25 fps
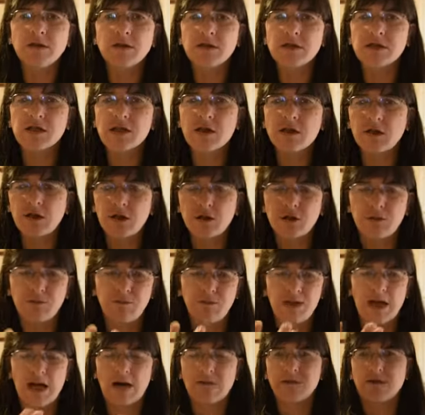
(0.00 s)
so you'll
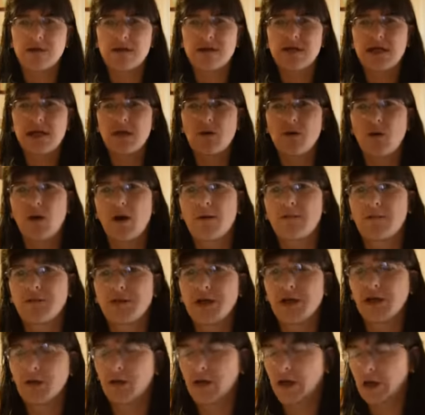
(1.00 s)
be able to see what I'm
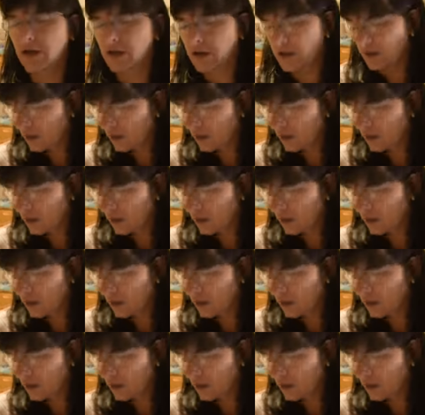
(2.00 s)
doing.